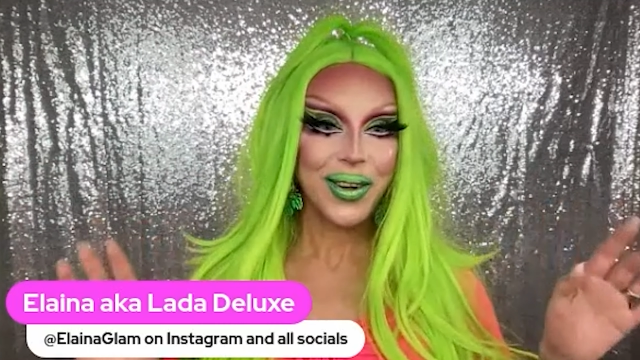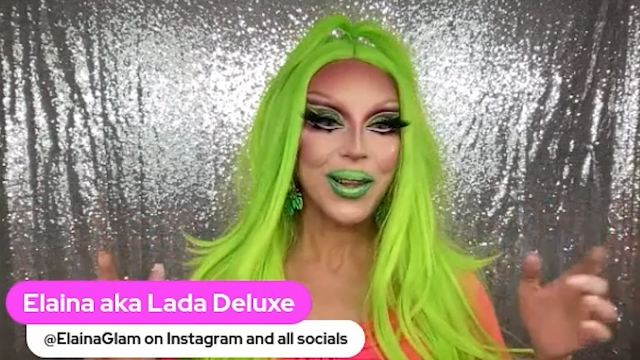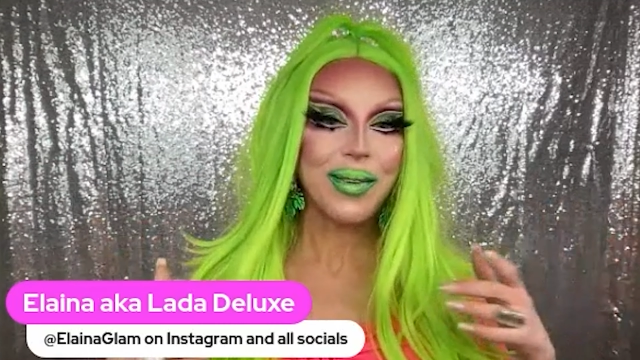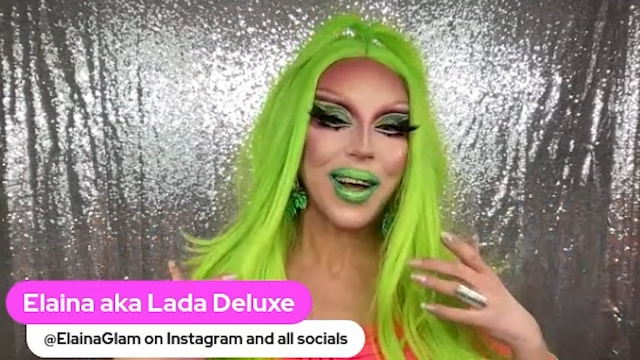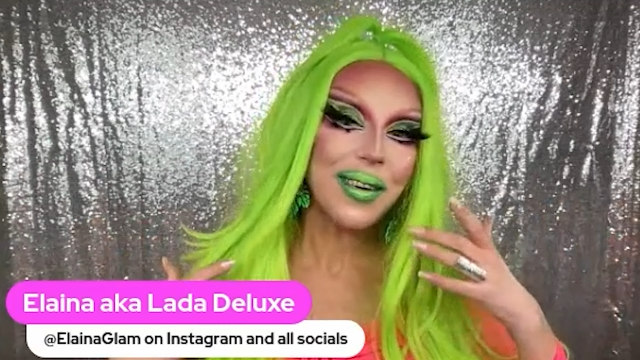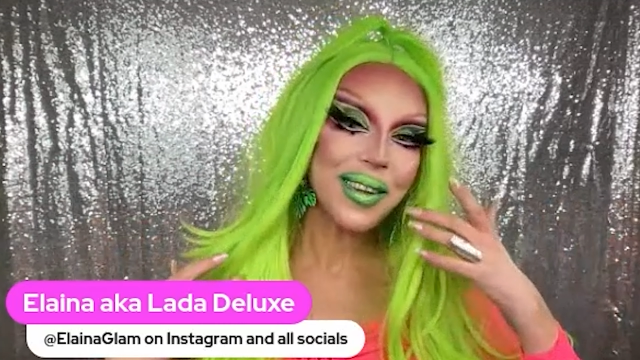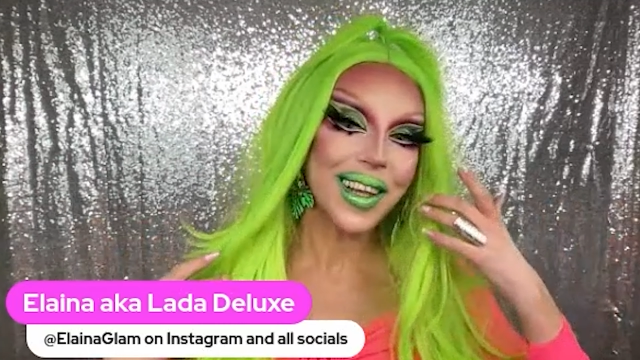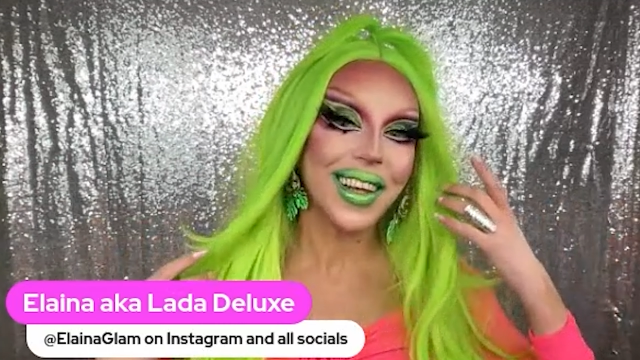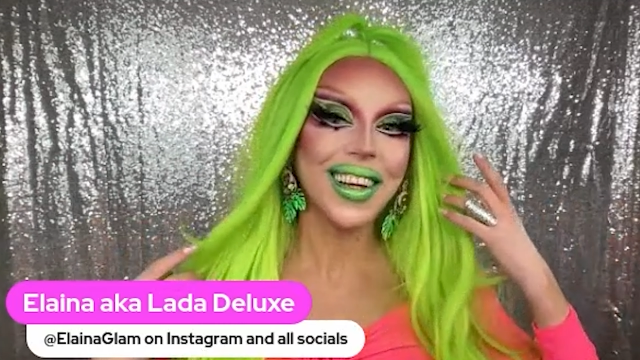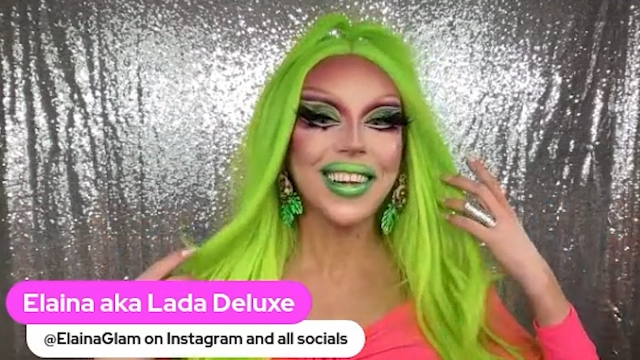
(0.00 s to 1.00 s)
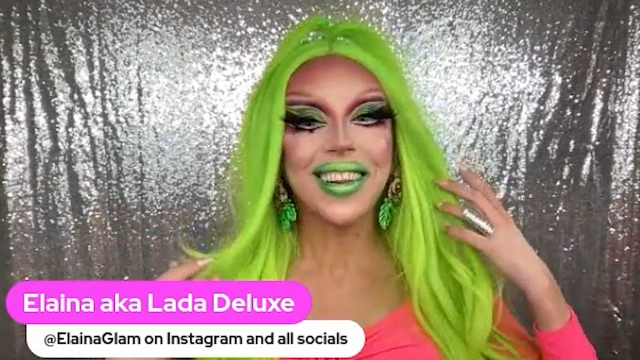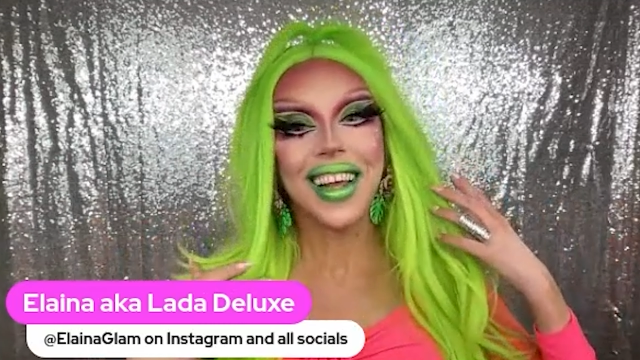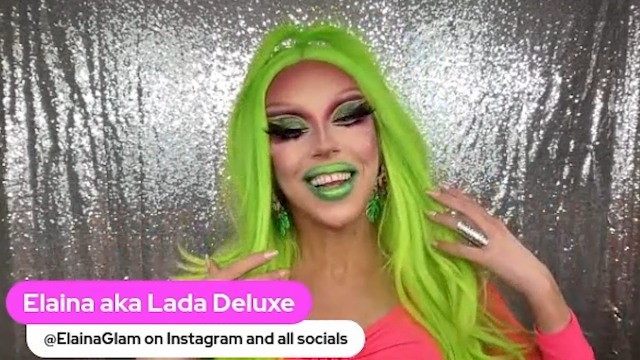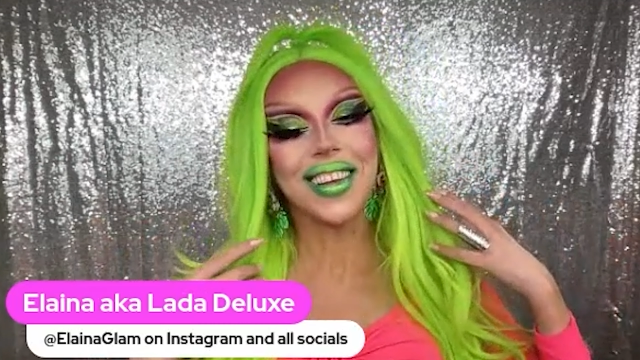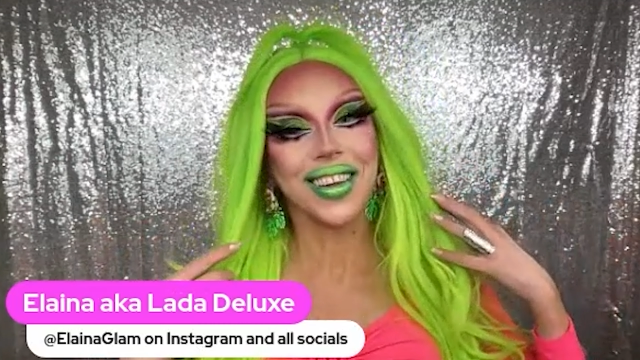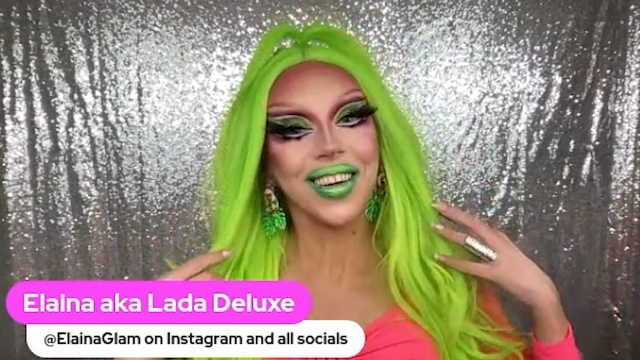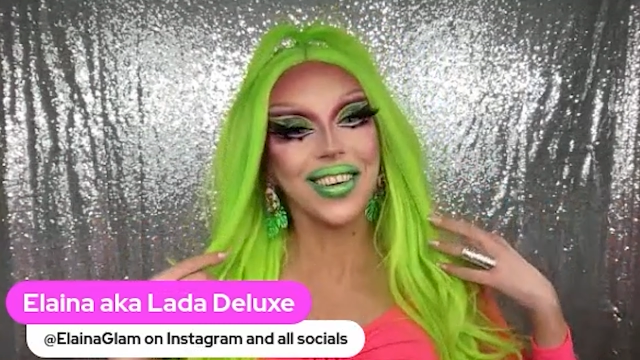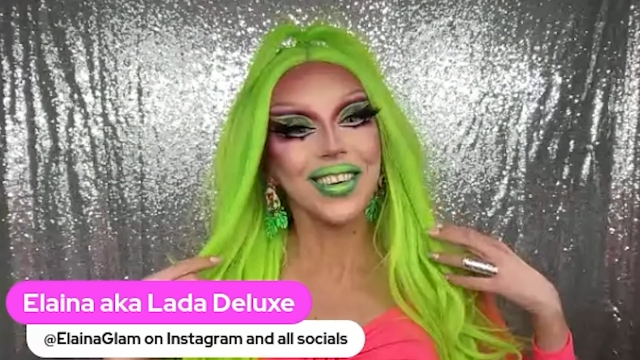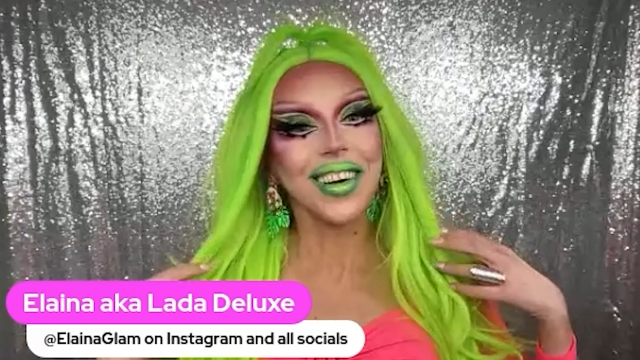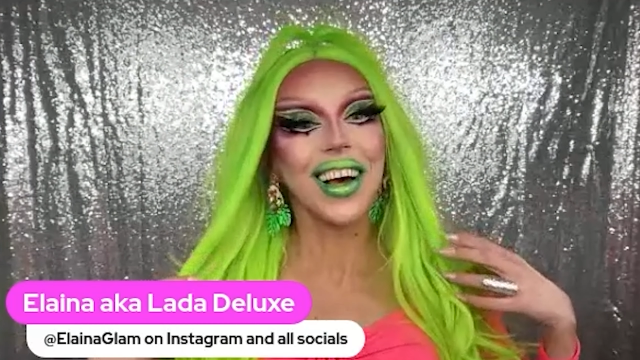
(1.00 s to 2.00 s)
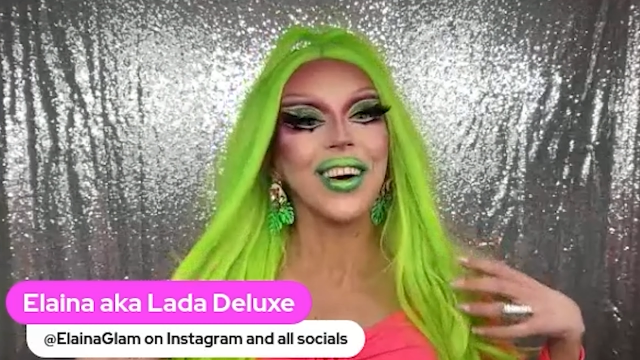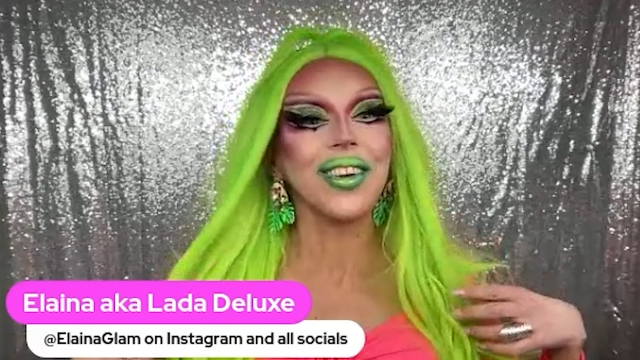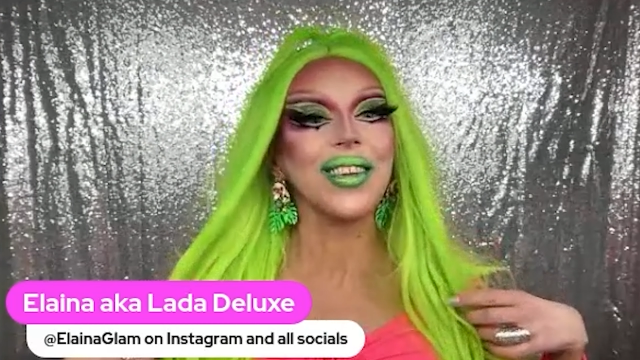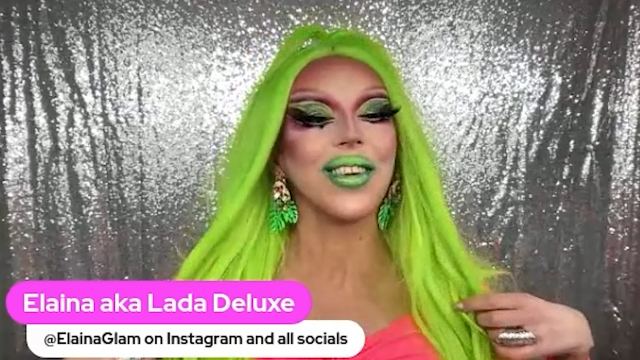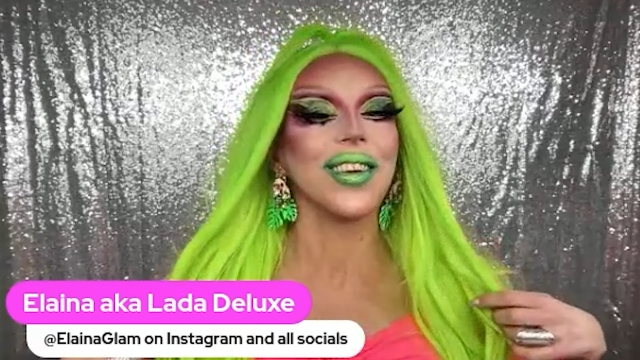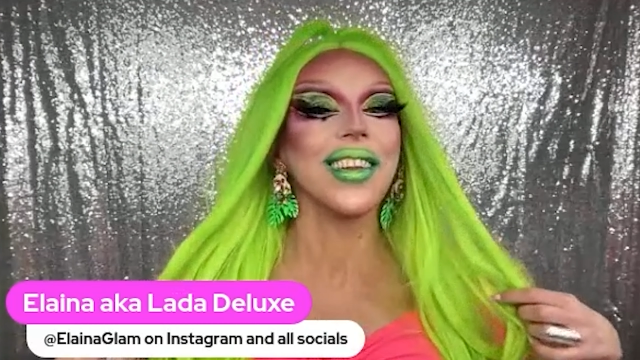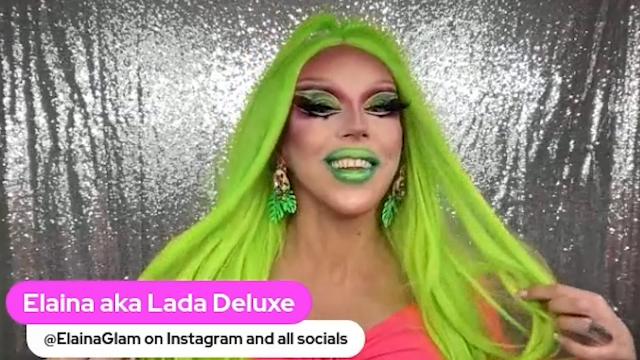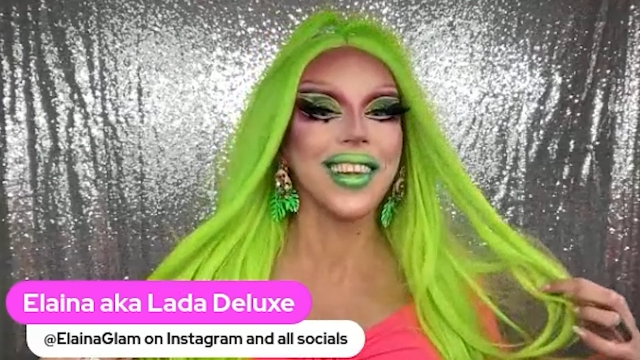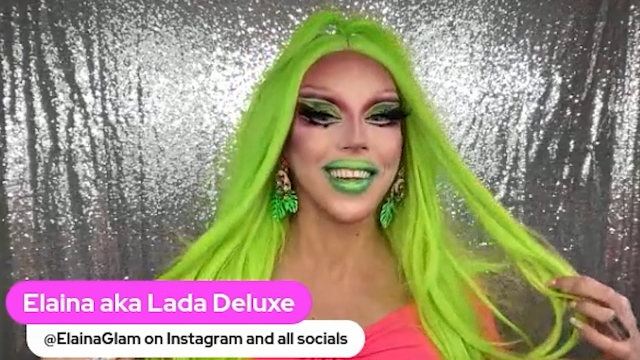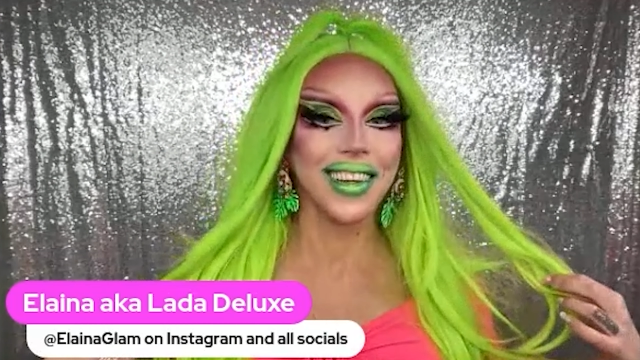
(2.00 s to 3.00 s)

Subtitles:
Wilma, I'm good. Thank you. How are you doing?